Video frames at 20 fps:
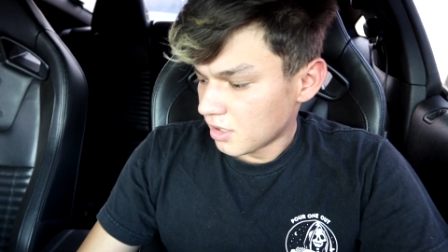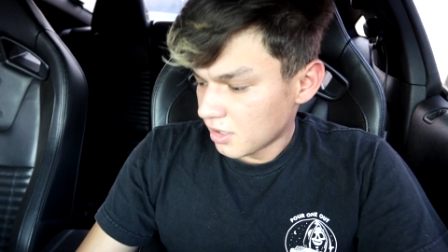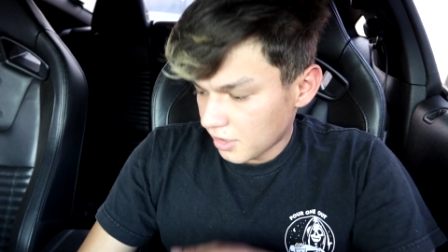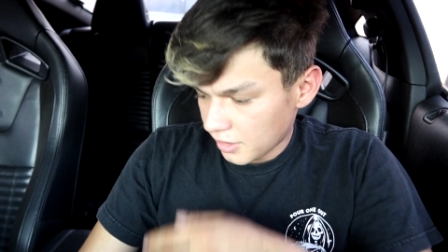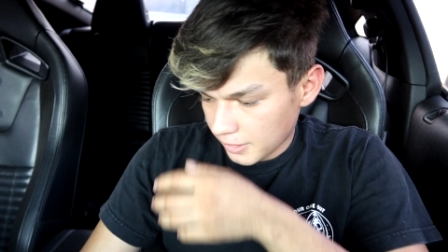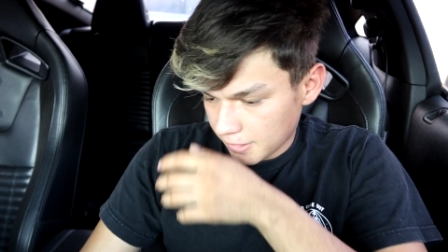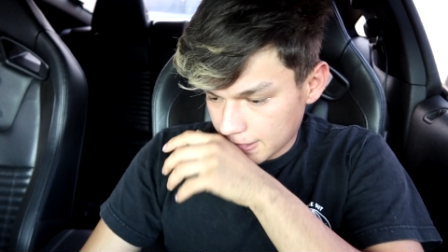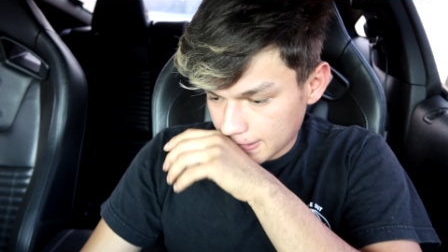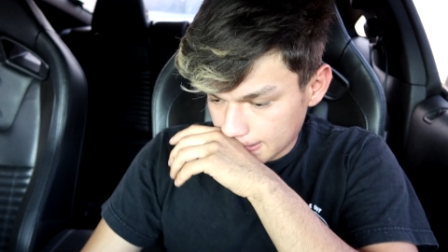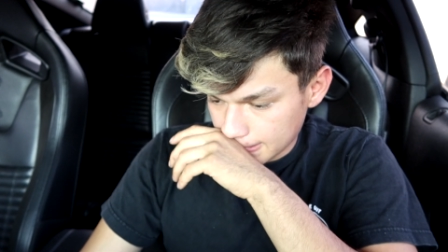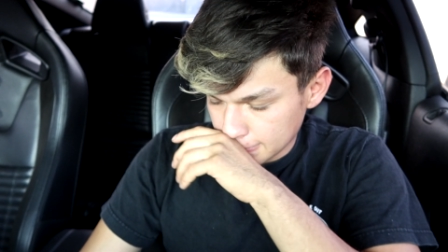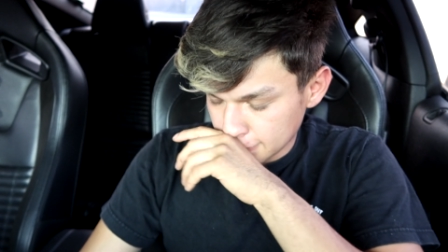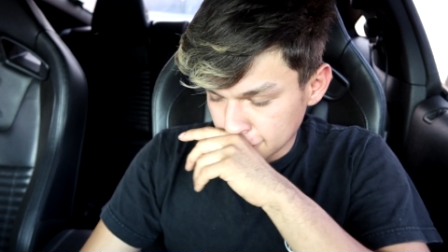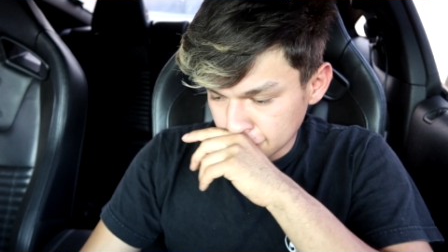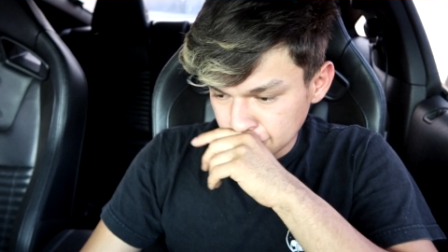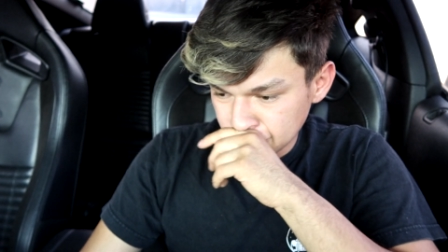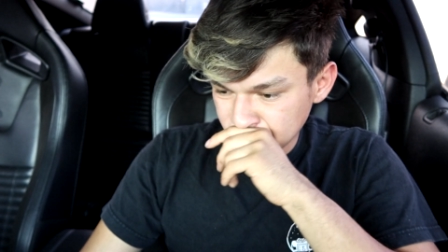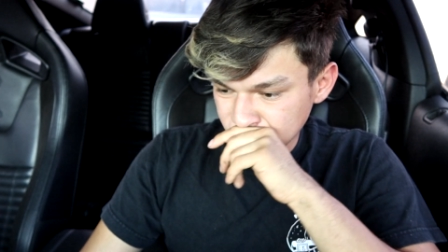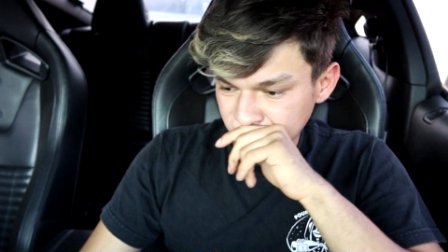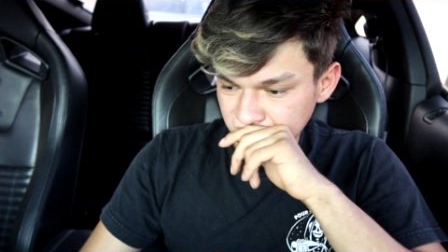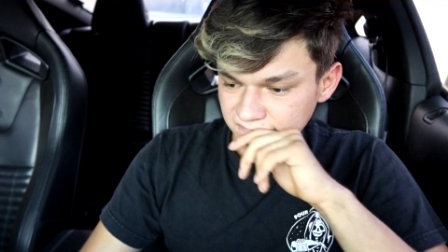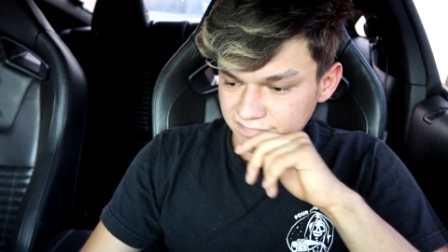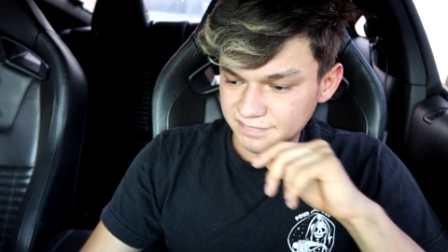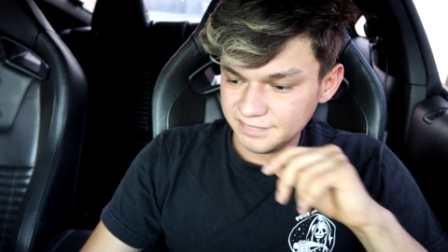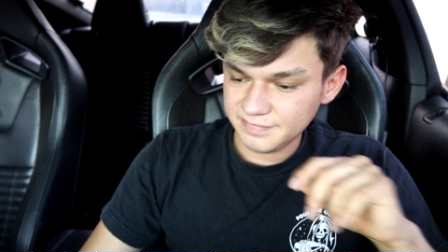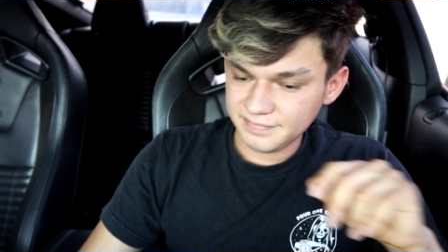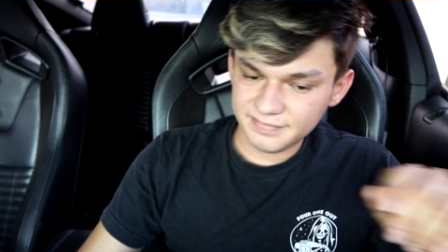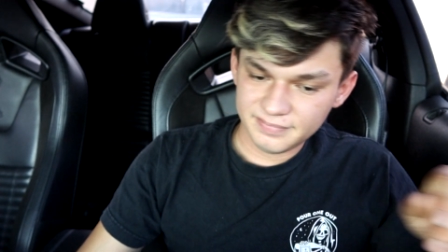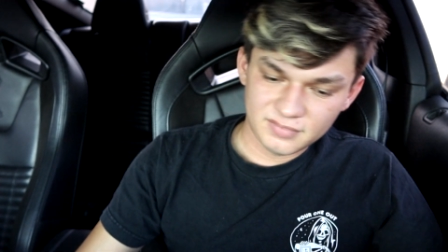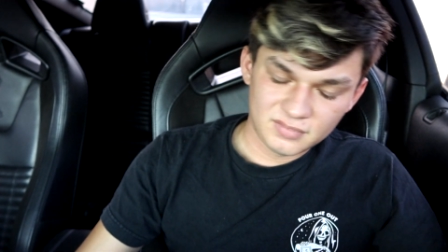And
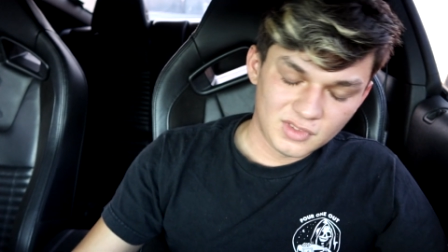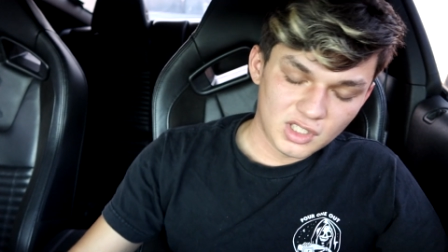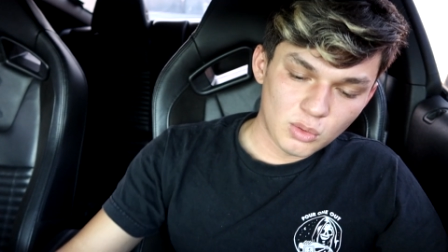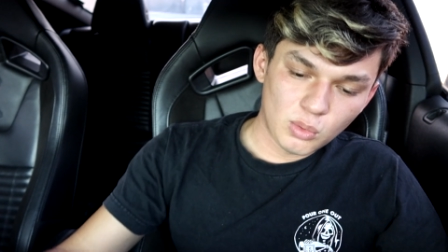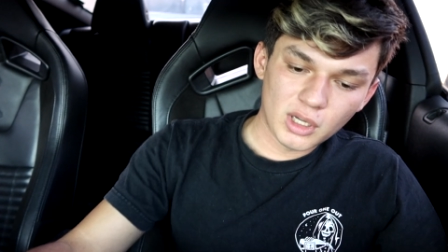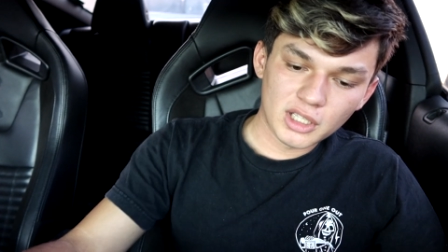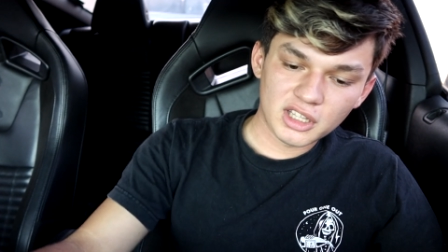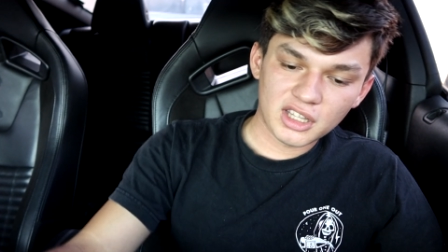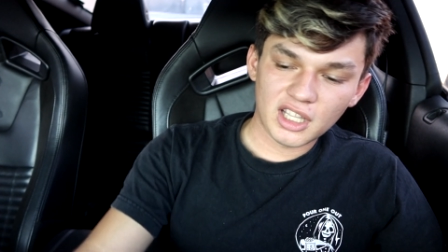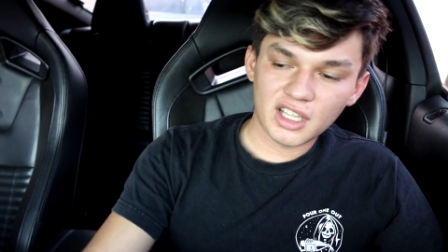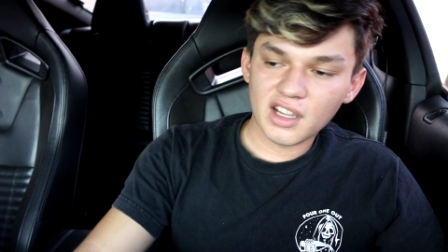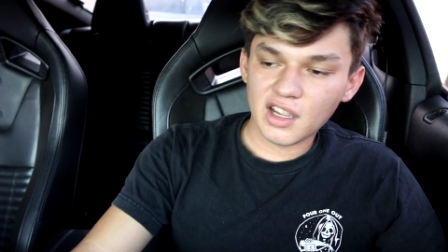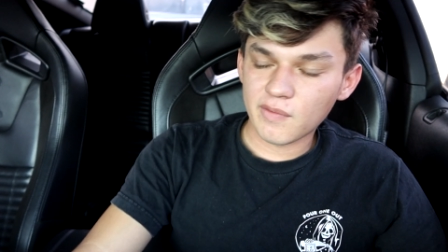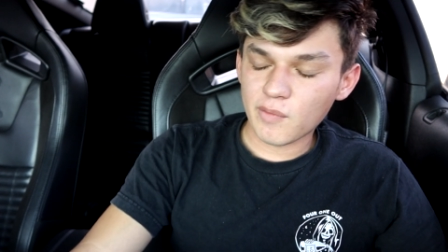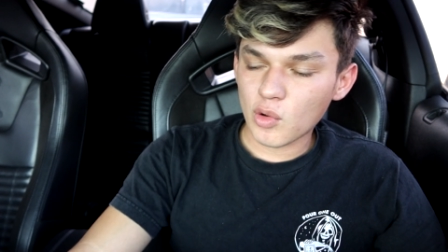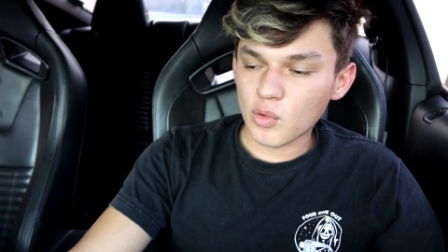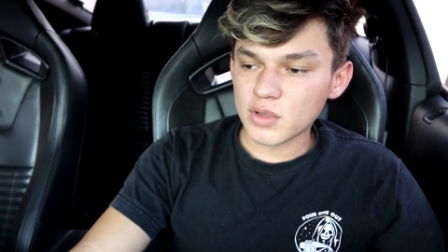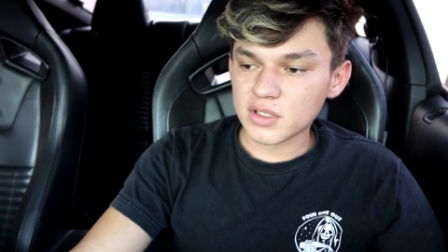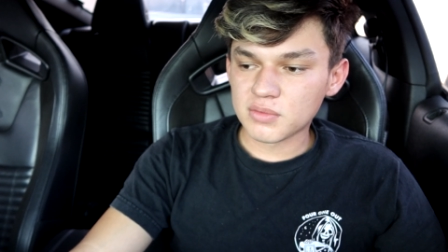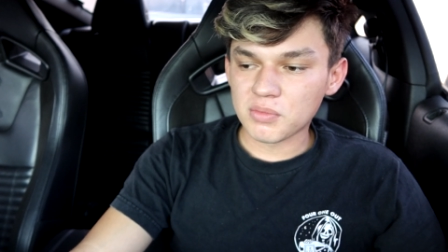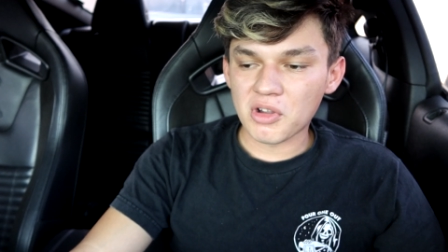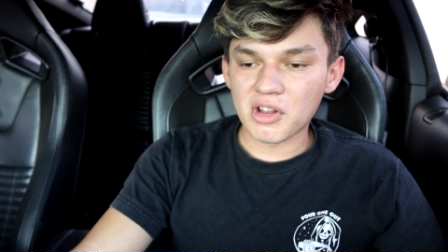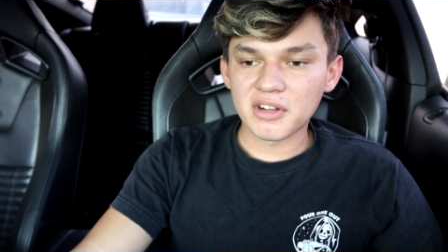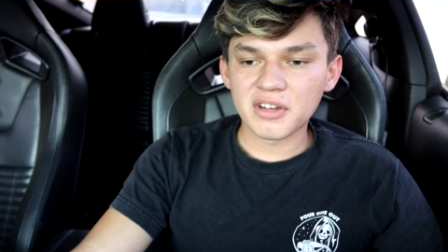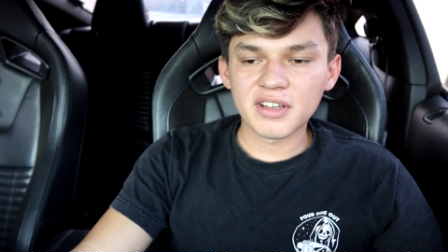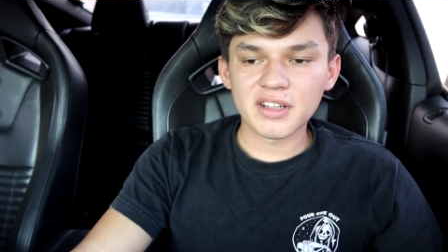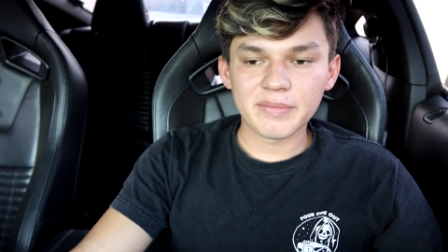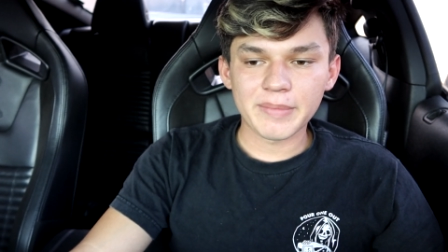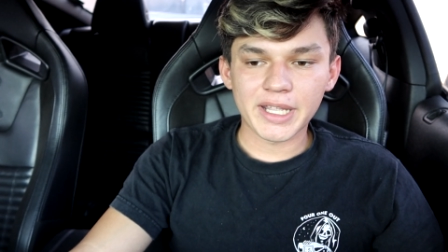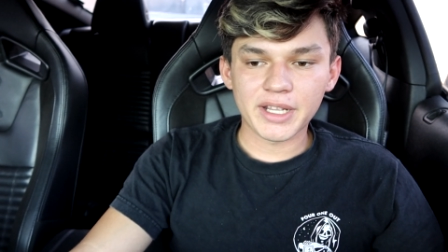the one thing I've always
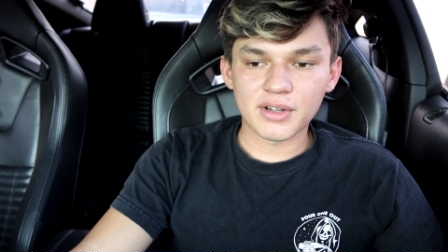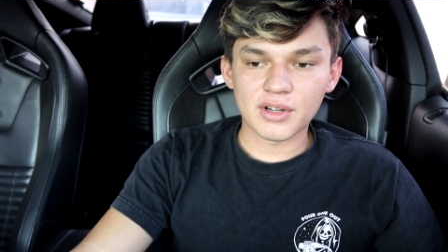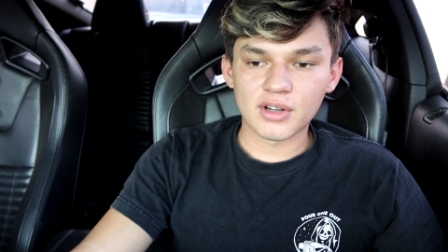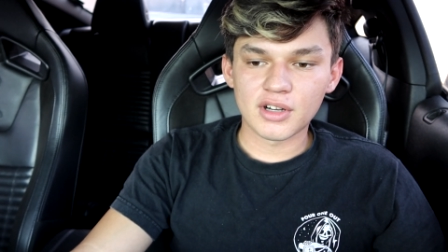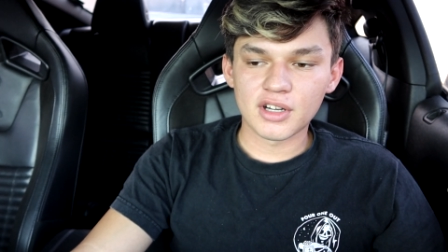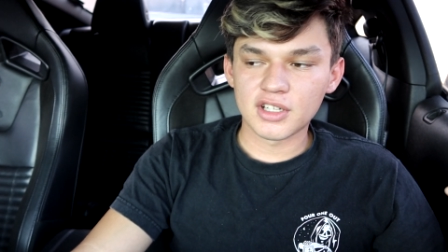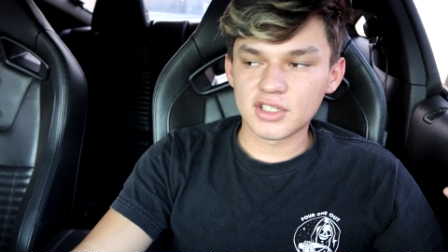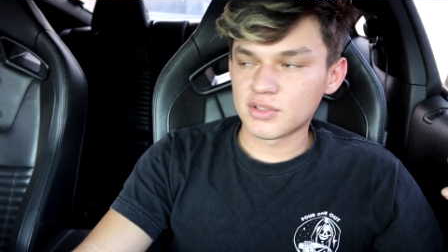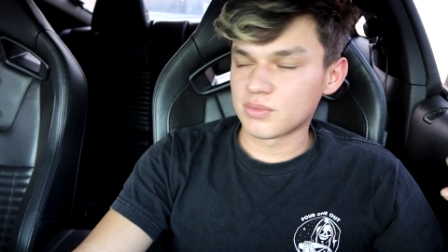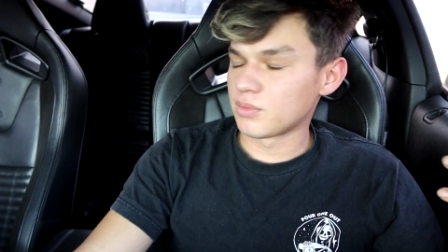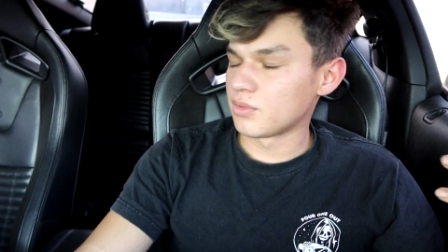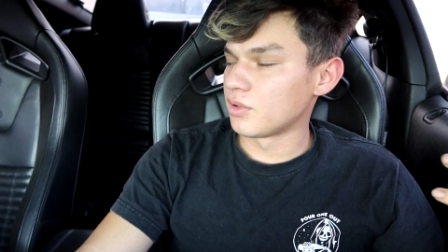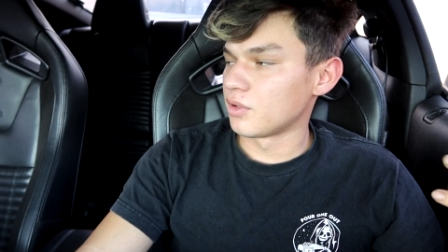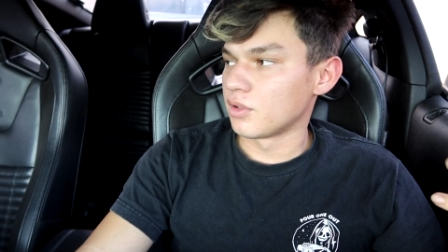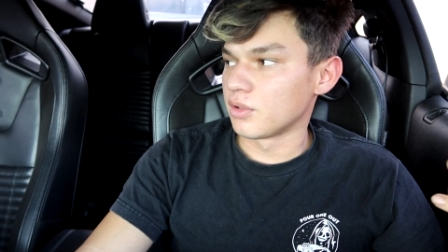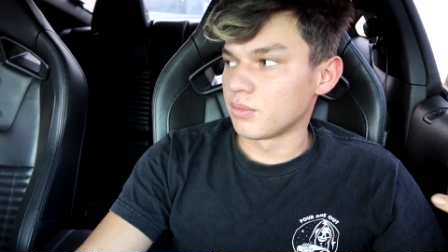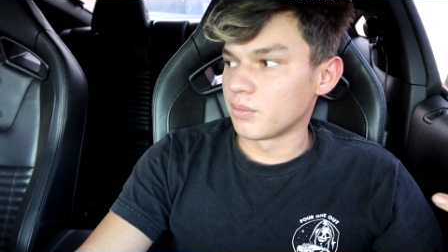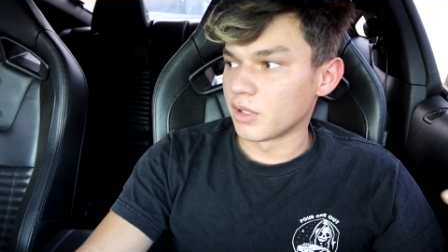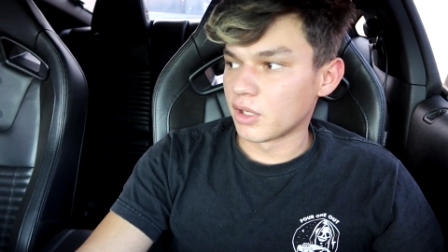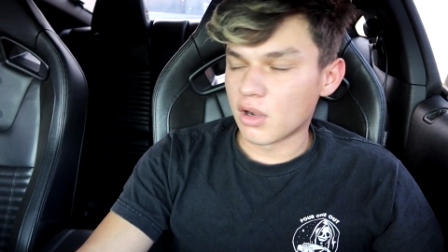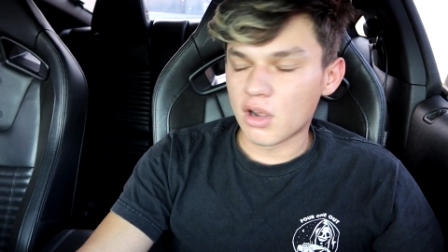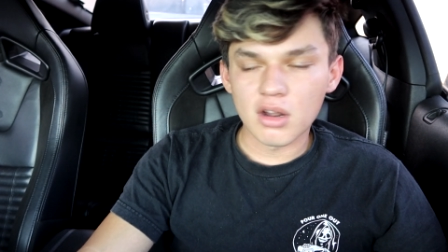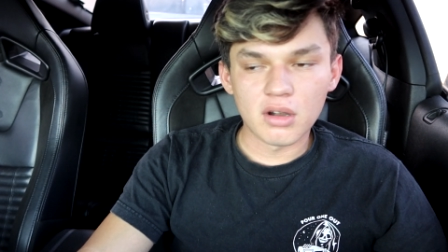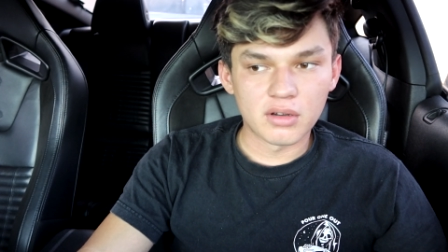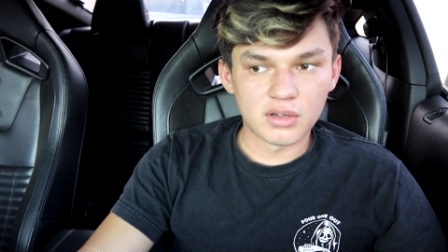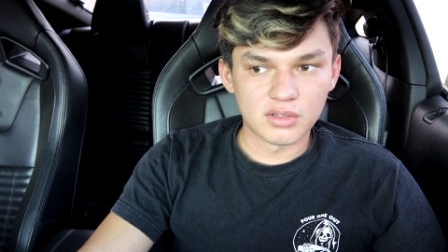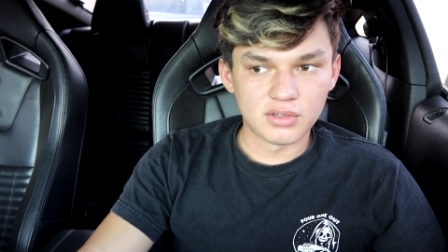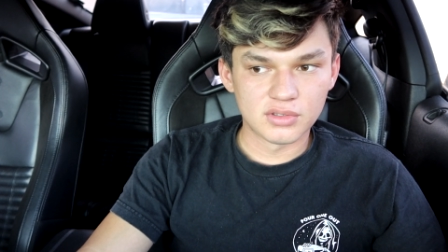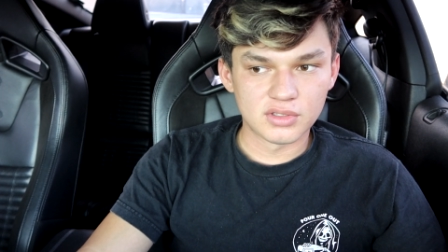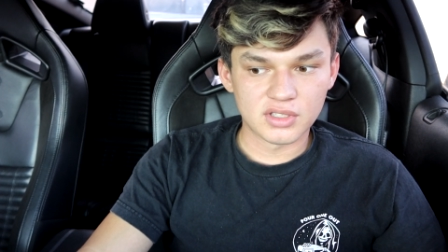wanted in my cars were
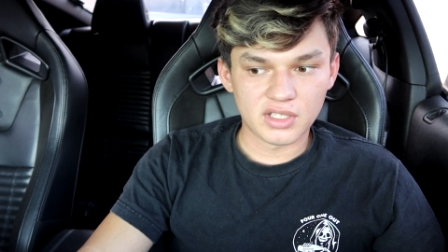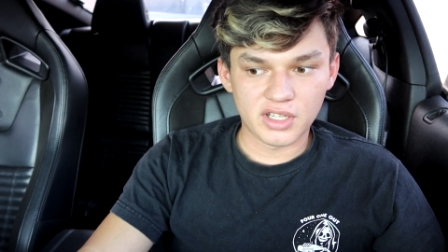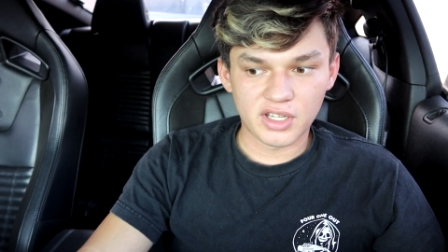Recaros,